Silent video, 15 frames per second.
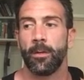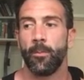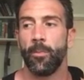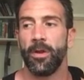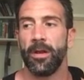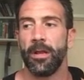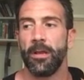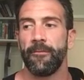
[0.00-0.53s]

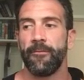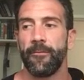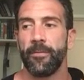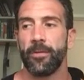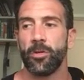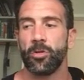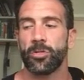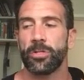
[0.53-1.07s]
But if
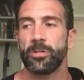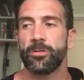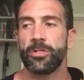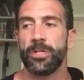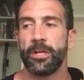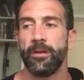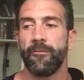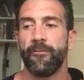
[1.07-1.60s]
you're
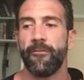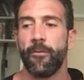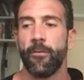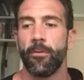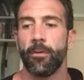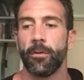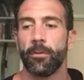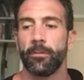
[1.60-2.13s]
searching
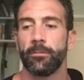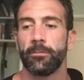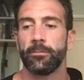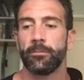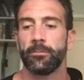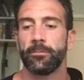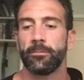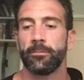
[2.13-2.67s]
for
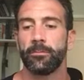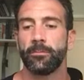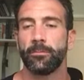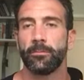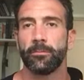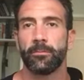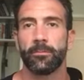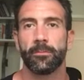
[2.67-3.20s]

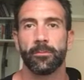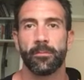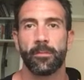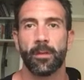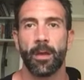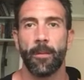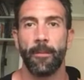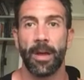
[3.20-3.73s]

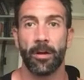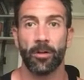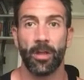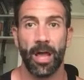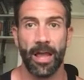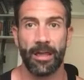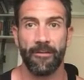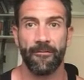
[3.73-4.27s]
a better
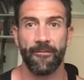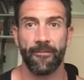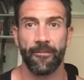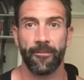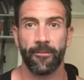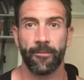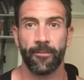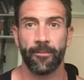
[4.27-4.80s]
life,
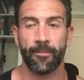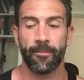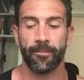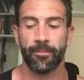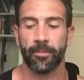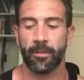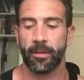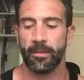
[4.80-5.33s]

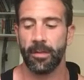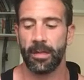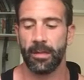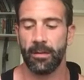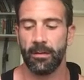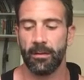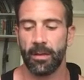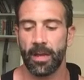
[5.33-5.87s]

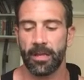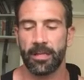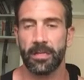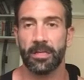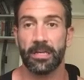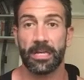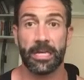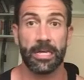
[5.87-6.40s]
then I
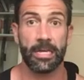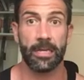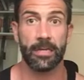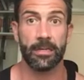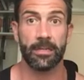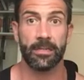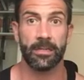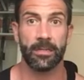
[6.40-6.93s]
think the key
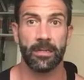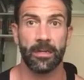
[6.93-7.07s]
is